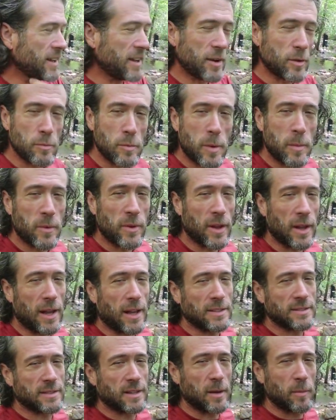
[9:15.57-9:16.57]
I can't remember the
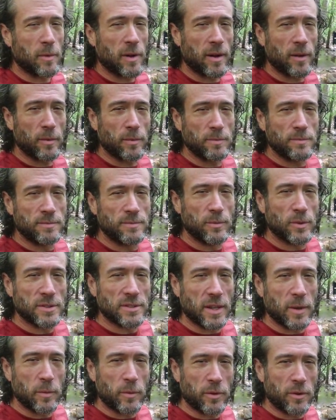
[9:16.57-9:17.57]
last time I
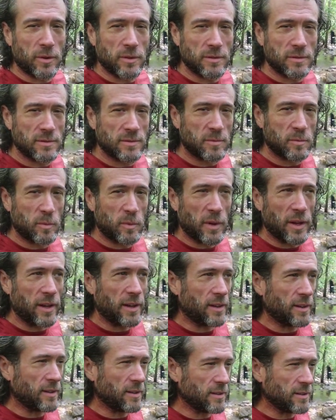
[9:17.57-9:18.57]
was able to
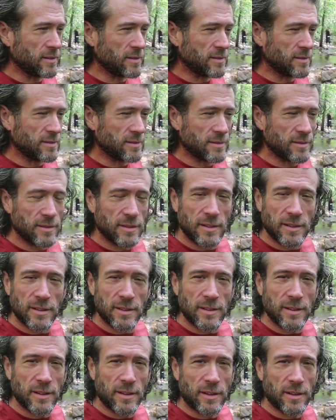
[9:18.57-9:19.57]
play in a
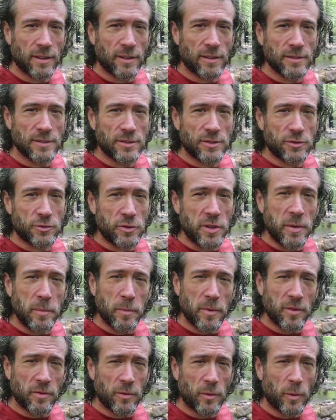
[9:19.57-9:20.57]
in a stream
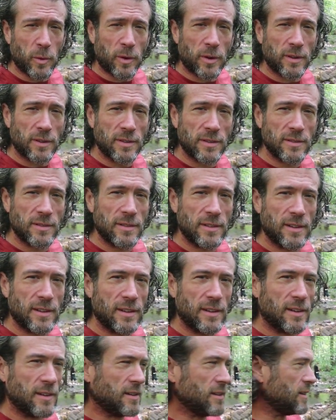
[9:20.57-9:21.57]
before.
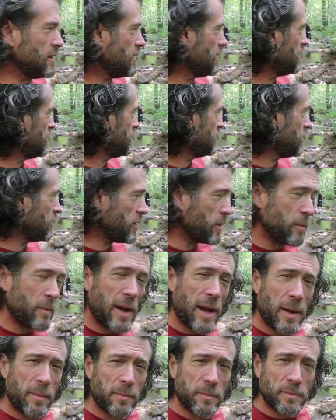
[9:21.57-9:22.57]
Uh, on the
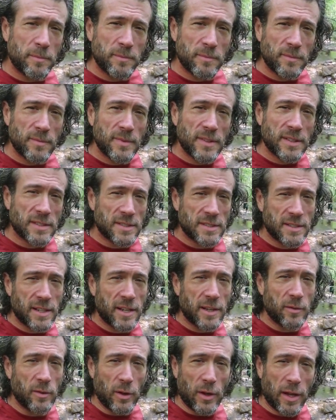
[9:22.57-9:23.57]
map, this is
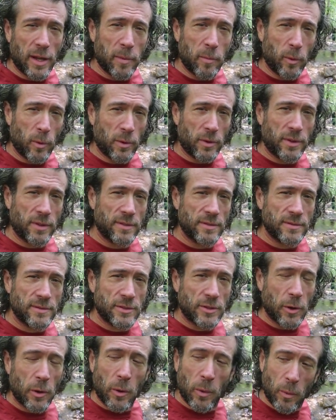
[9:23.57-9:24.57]
not even labeled.
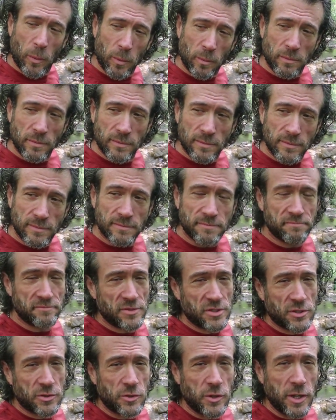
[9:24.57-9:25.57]
So
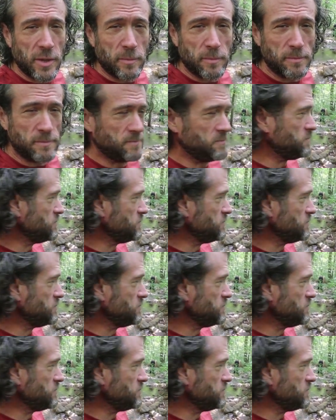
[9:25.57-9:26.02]
stream